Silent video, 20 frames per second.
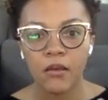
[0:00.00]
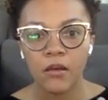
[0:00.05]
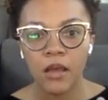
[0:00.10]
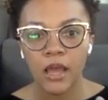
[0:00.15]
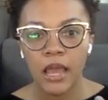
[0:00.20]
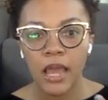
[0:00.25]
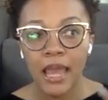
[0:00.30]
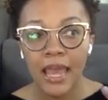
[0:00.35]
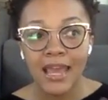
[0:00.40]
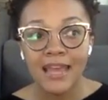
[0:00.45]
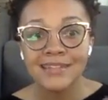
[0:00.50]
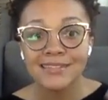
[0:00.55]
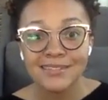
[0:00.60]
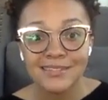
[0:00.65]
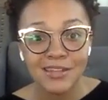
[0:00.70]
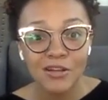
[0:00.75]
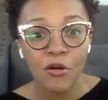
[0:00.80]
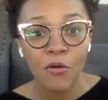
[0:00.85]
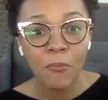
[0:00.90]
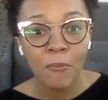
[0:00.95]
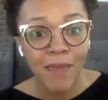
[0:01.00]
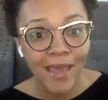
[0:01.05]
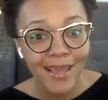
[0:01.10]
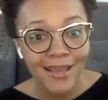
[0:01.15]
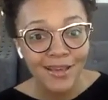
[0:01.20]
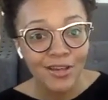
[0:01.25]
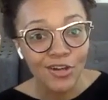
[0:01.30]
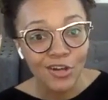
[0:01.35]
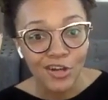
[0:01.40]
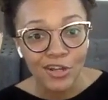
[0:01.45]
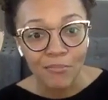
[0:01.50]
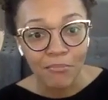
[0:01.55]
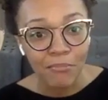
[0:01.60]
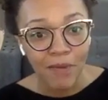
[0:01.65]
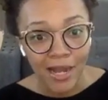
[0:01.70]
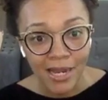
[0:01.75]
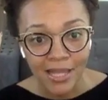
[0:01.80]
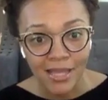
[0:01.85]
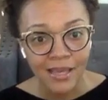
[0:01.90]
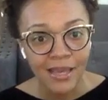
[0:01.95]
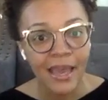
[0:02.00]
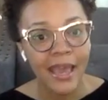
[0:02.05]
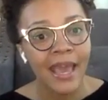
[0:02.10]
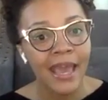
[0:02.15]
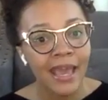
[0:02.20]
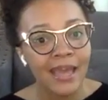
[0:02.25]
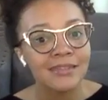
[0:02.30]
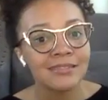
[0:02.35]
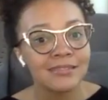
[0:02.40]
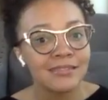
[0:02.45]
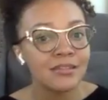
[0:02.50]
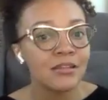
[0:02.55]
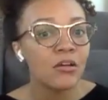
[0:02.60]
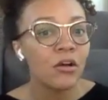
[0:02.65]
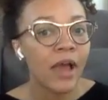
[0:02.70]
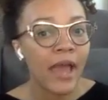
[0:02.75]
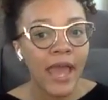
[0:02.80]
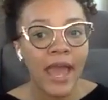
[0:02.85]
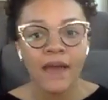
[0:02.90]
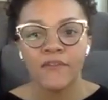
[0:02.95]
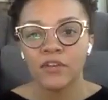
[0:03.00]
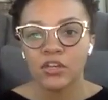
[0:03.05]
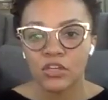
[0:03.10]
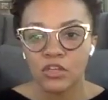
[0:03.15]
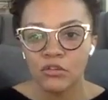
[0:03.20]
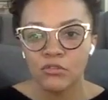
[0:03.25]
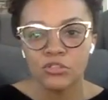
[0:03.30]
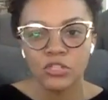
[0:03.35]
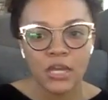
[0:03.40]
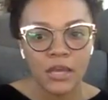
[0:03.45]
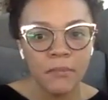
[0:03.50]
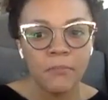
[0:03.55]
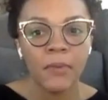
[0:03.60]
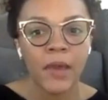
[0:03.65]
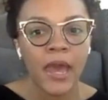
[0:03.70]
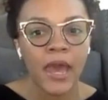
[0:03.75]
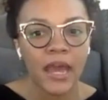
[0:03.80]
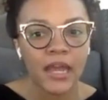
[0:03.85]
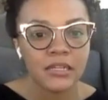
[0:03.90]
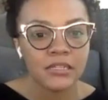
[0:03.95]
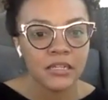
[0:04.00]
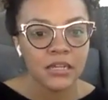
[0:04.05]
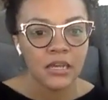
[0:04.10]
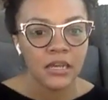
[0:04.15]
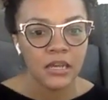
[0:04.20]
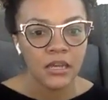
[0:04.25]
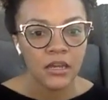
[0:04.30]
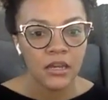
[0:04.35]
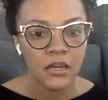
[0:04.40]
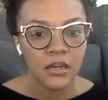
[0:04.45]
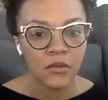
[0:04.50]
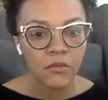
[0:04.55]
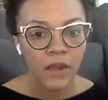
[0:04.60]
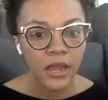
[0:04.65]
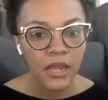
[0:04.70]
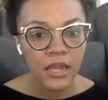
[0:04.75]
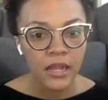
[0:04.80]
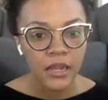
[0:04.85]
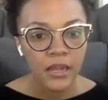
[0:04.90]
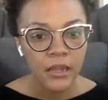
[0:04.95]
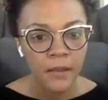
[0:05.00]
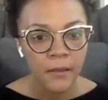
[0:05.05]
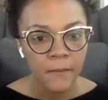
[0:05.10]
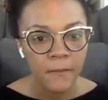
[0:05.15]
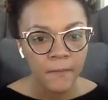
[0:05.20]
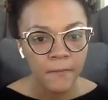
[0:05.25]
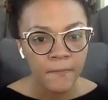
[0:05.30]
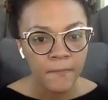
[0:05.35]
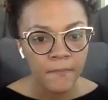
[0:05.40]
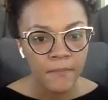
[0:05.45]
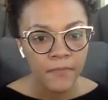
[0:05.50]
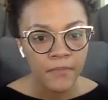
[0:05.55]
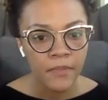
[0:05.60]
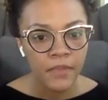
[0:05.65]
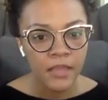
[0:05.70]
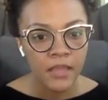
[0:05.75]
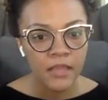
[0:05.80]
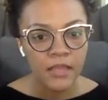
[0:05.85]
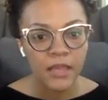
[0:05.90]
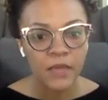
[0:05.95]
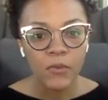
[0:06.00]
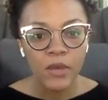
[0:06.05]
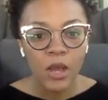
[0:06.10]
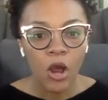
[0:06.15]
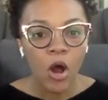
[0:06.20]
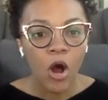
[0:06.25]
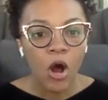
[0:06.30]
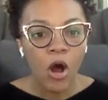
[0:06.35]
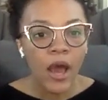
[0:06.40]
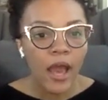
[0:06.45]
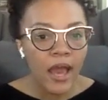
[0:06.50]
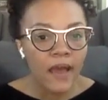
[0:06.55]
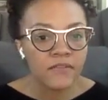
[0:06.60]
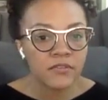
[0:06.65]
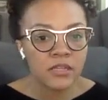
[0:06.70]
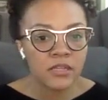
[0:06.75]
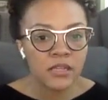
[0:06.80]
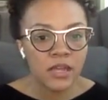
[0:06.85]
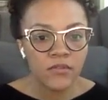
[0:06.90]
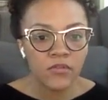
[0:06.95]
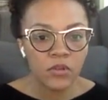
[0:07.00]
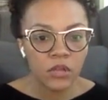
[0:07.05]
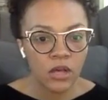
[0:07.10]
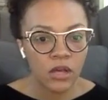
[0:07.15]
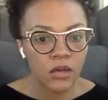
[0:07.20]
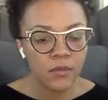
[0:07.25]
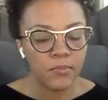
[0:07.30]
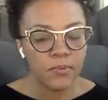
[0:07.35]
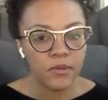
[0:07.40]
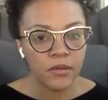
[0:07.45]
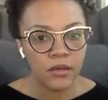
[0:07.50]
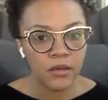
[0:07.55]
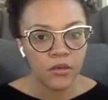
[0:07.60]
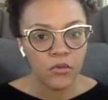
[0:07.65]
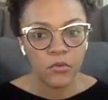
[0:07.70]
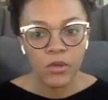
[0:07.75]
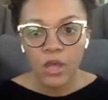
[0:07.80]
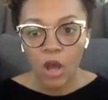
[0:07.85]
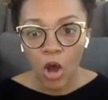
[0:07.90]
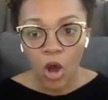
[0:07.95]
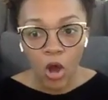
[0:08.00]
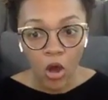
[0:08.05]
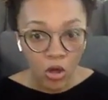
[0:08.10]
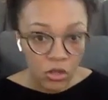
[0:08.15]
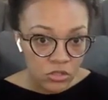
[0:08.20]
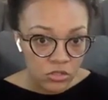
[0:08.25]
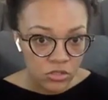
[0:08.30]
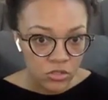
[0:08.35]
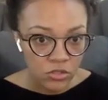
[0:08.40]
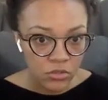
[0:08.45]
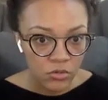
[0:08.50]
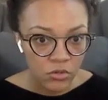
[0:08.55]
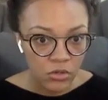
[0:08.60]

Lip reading: and still make good money and still have a huge impact, right? Like we all have to level up. We all do.